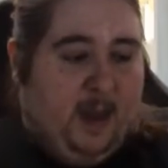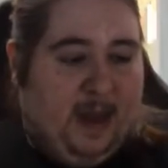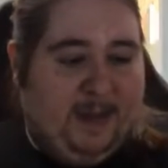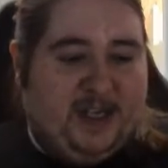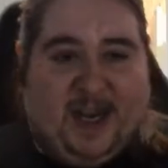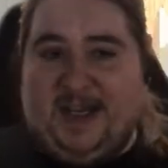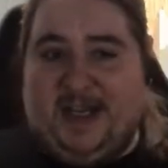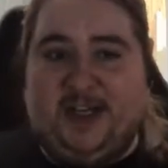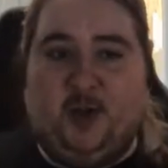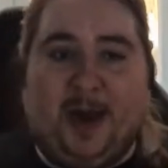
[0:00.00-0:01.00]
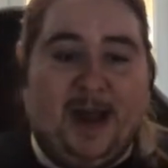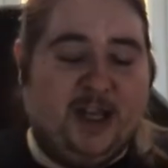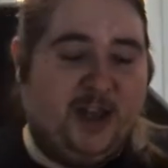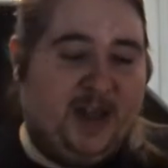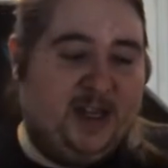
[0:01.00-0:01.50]
I'm excited to get stuck
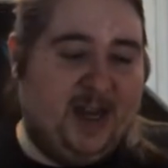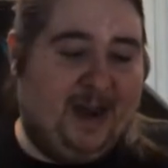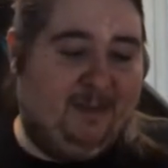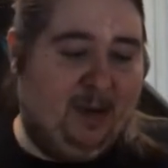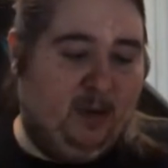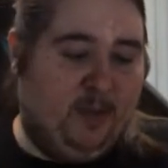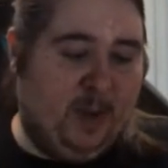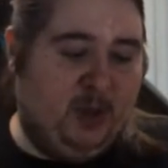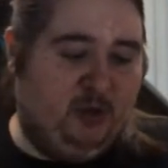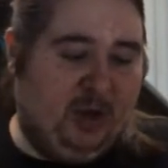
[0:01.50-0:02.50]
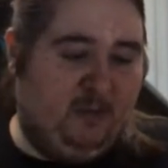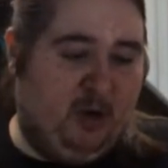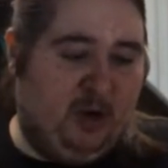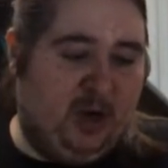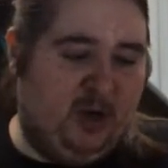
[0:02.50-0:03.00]
into these. I will probably drink
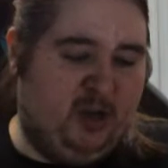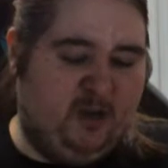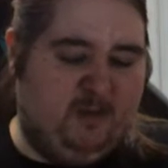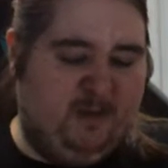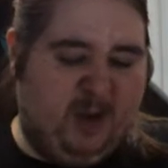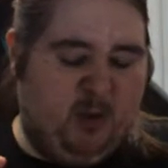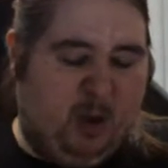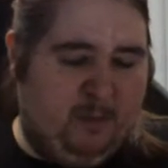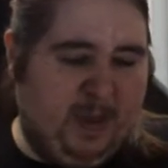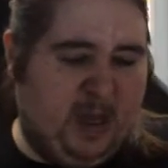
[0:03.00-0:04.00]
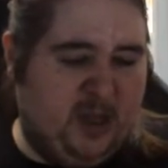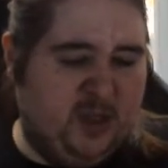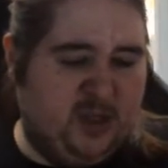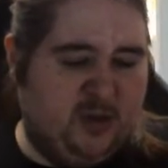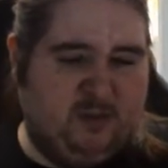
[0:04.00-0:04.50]
one and review one
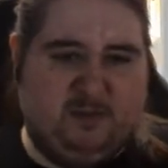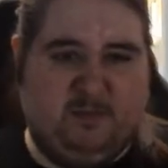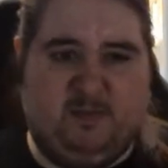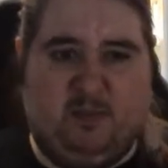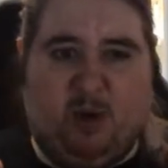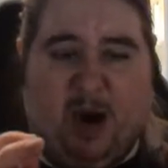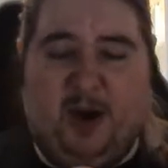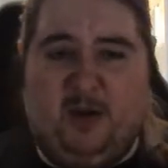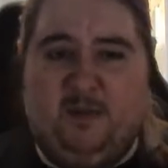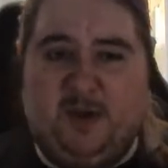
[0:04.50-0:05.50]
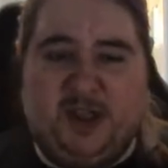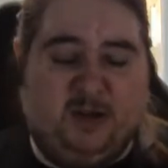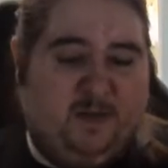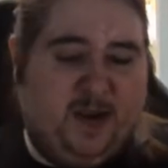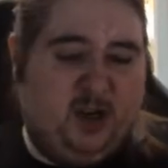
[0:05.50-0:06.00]
because why not? There's
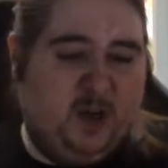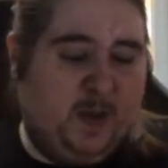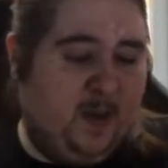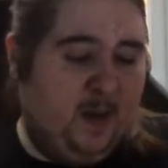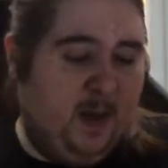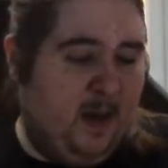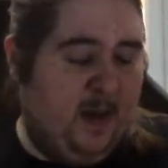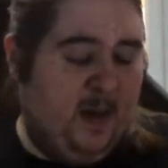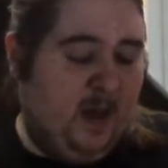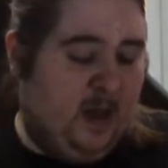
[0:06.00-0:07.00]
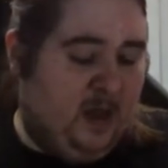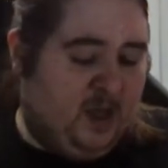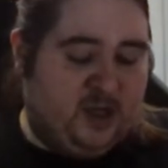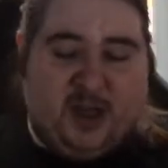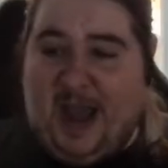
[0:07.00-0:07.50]
2 of each, isn't there?
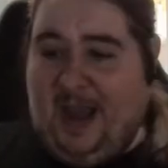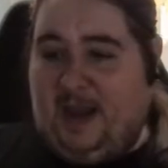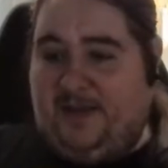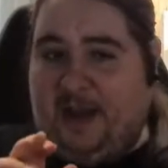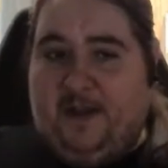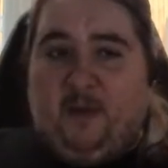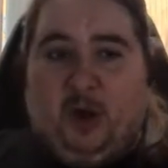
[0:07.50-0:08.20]
So, yeah, thank you for